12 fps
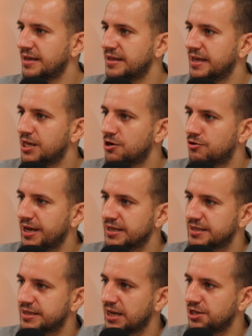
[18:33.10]
Korean
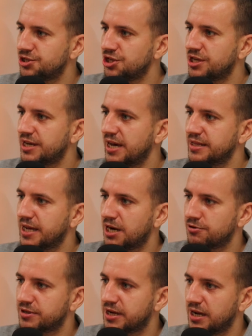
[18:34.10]
style chicken,
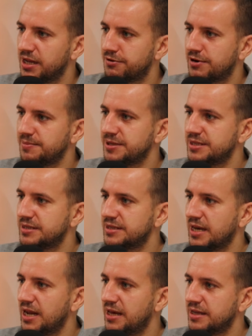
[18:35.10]
carrot kohlrabi
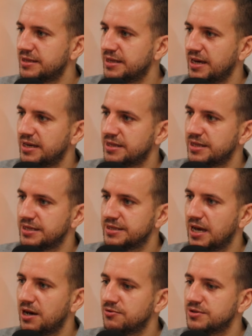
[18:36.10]
salad, and the
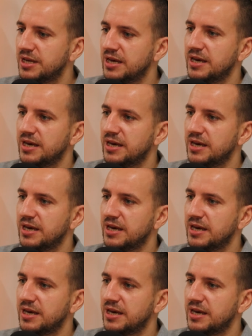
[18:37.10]
sauce,